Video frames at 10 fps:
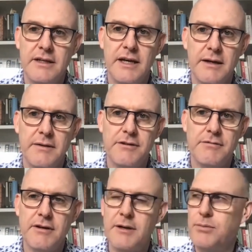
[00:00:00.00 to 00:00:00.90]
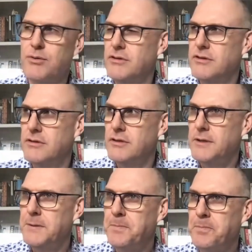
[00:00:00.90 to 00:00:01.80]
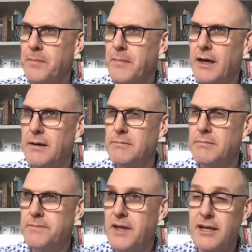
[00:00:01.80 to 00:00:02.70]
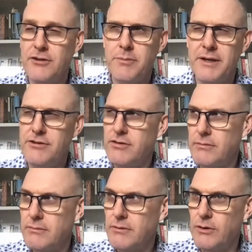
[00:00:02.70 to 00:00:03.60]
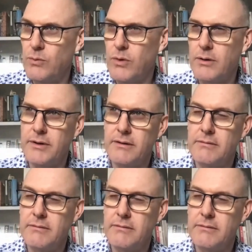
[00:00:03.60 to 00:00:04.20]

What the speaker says: That's really important. And I should mention, while